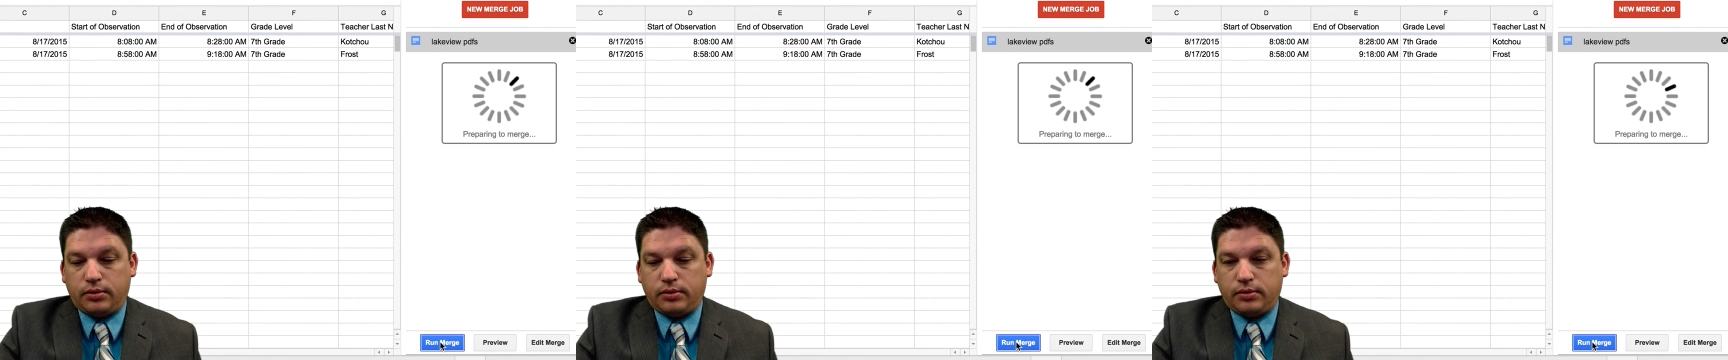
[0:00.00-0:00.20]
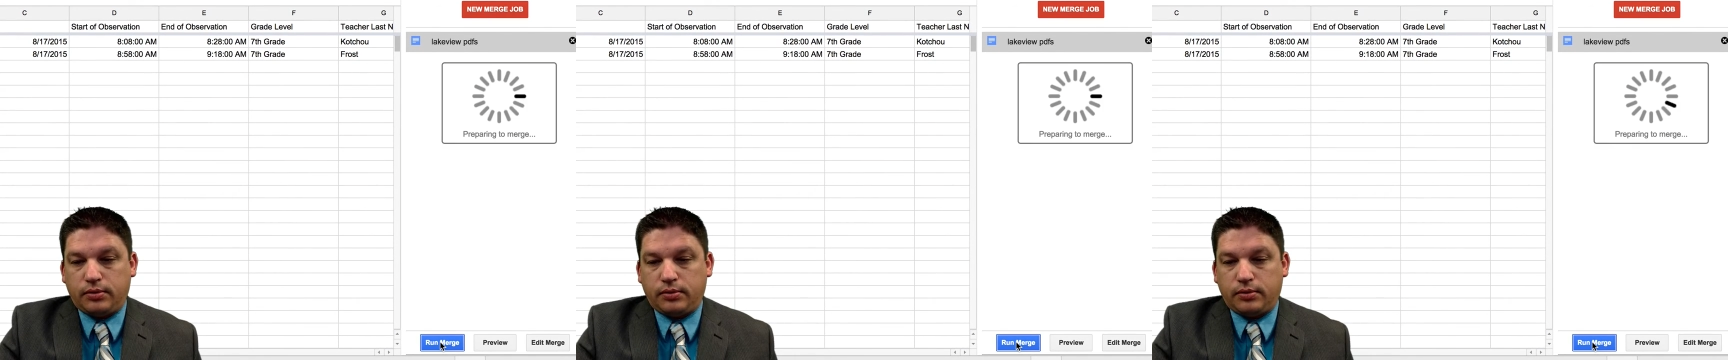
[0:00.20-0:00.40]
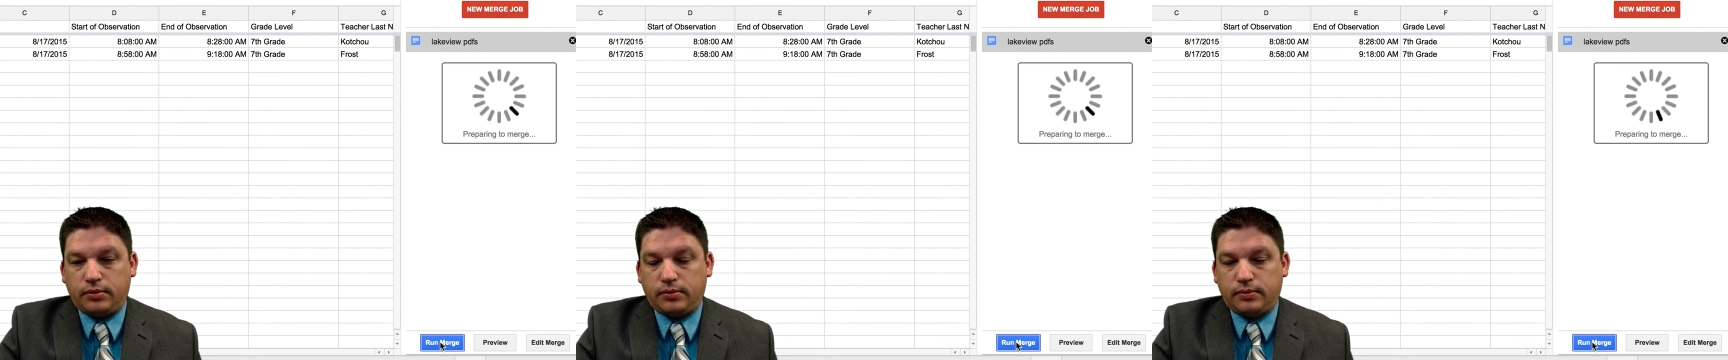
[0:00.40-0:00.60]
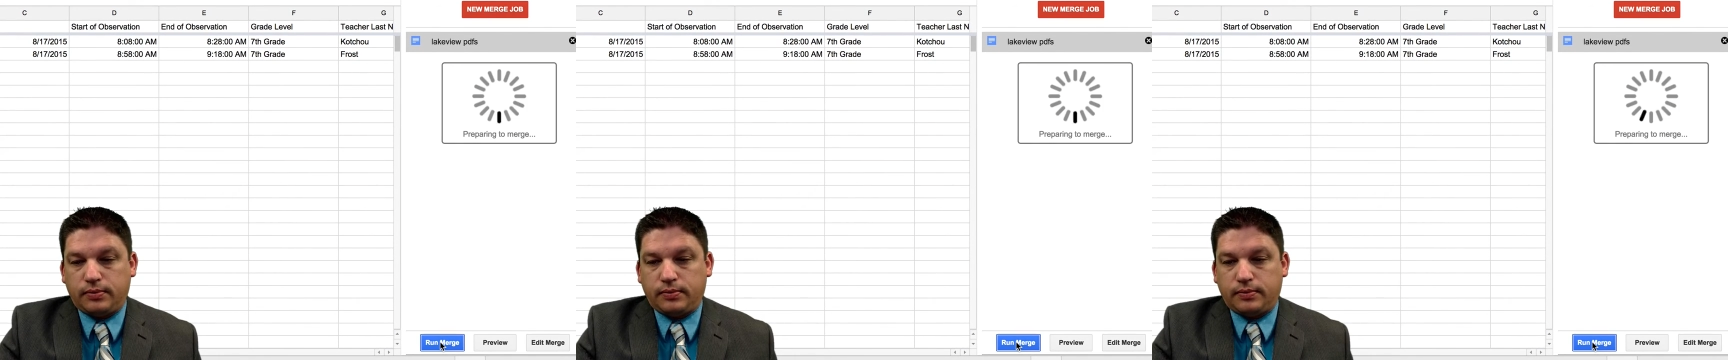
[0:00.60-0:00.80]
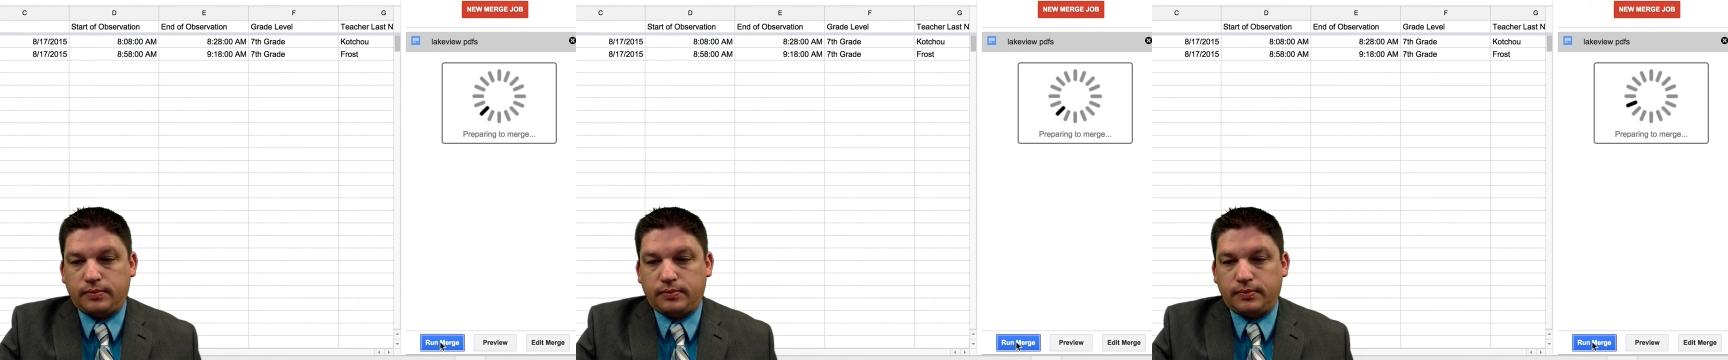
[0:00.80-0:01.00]

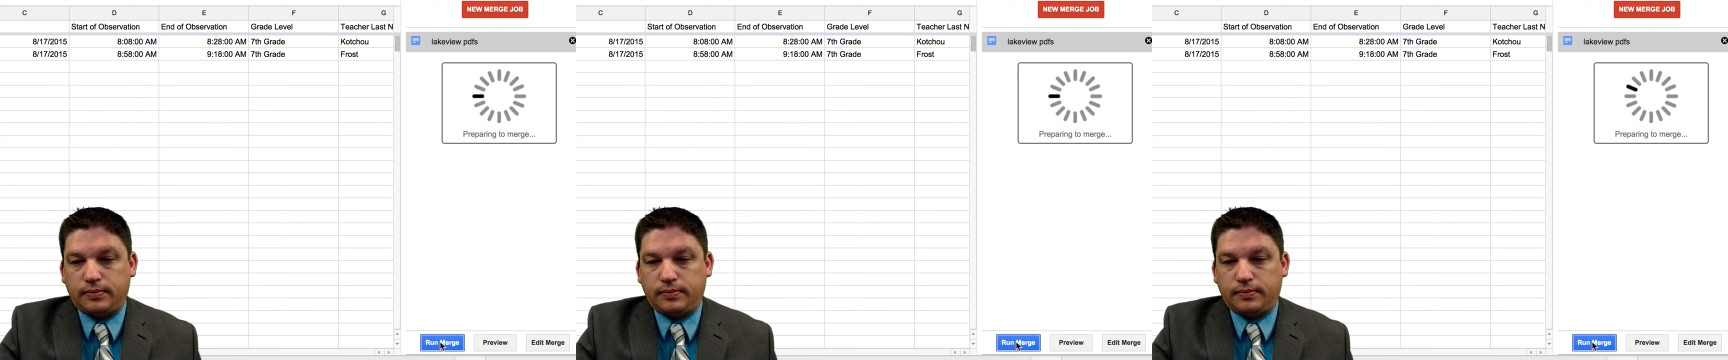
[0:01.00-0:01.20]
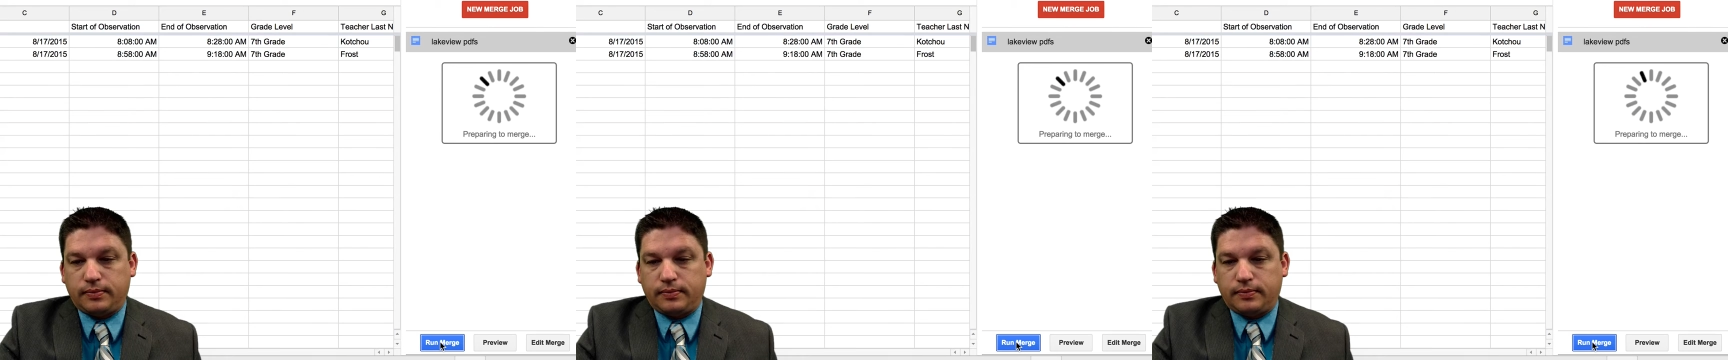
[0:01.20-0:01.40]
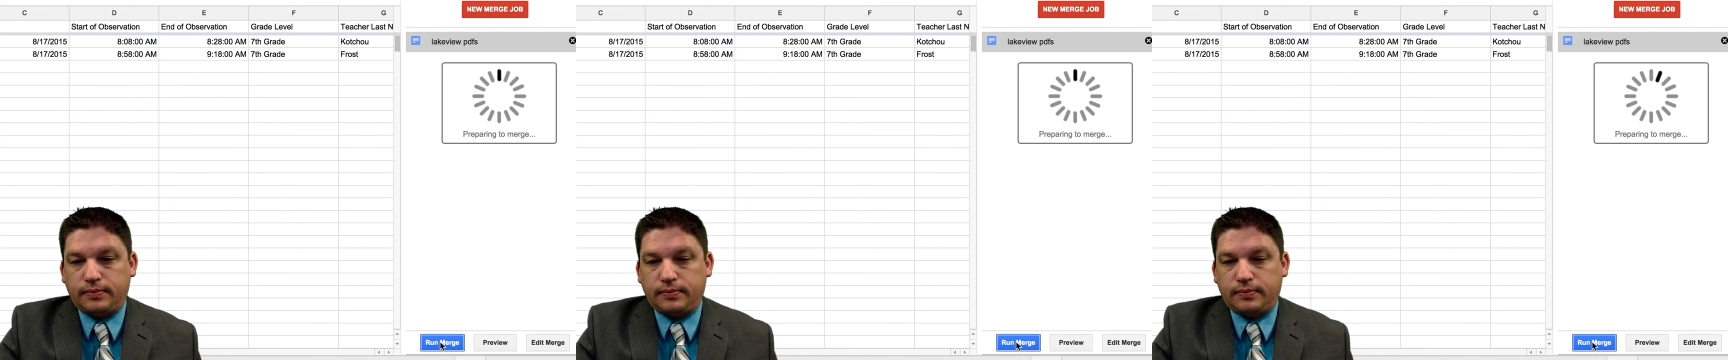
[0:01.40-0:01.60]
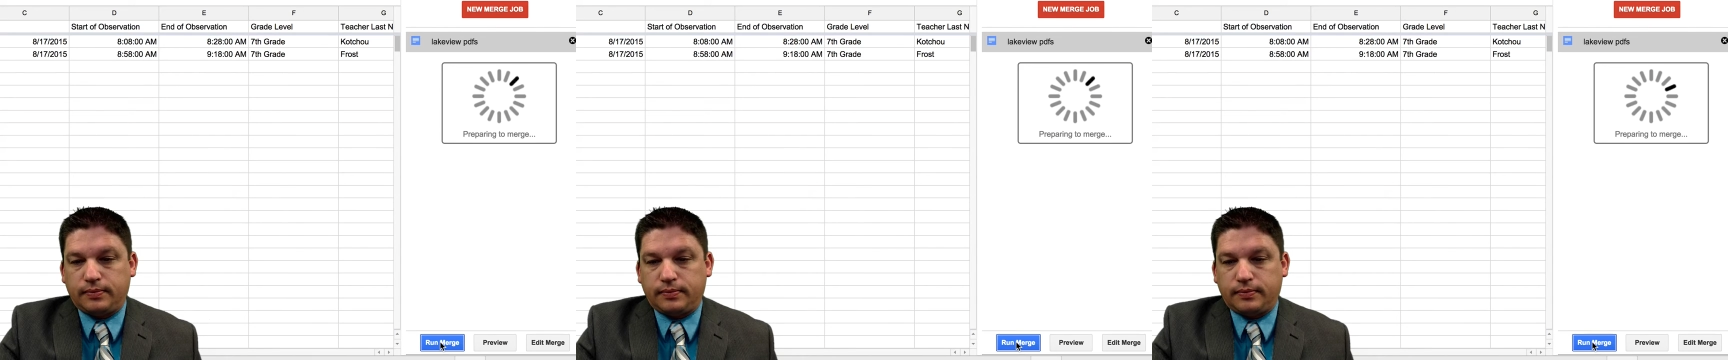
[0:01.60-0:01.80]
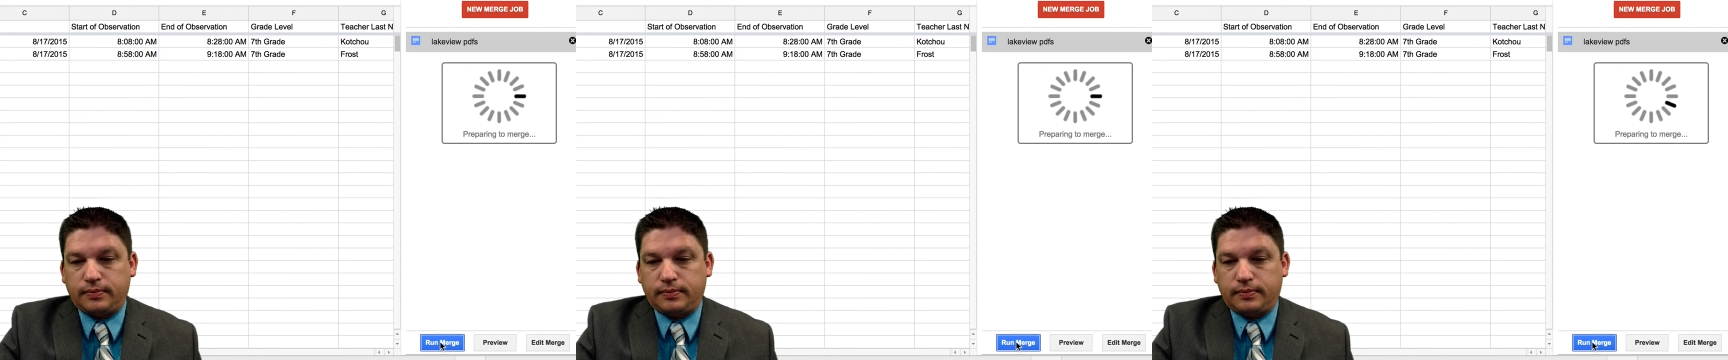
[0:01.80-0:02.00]

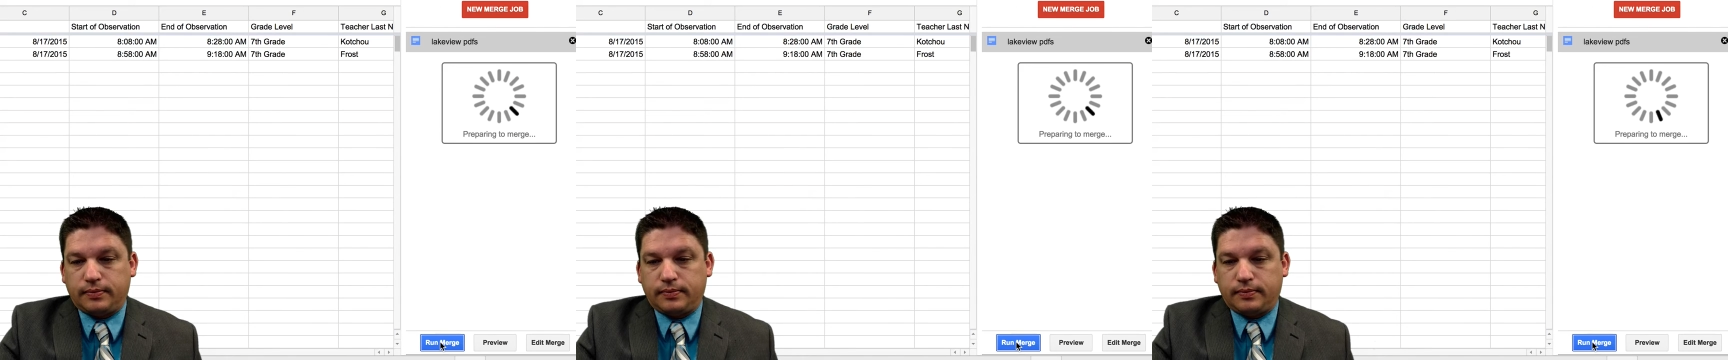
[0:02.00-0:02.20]
[no speech]